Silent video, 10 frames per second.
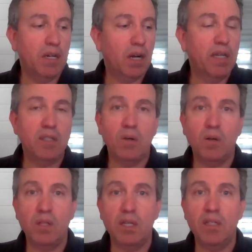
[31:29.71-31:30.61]
clicked
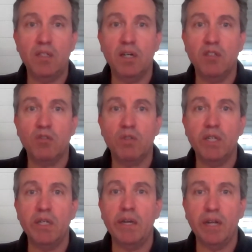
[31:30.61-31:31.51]
on the touch
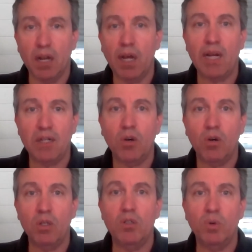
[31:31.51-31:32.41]
screen, it locked
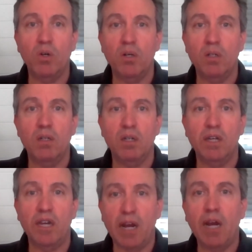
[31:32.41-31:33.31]
onto
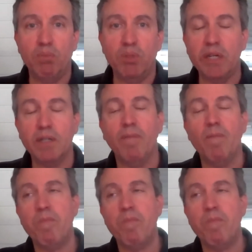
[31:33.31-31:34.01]
an object.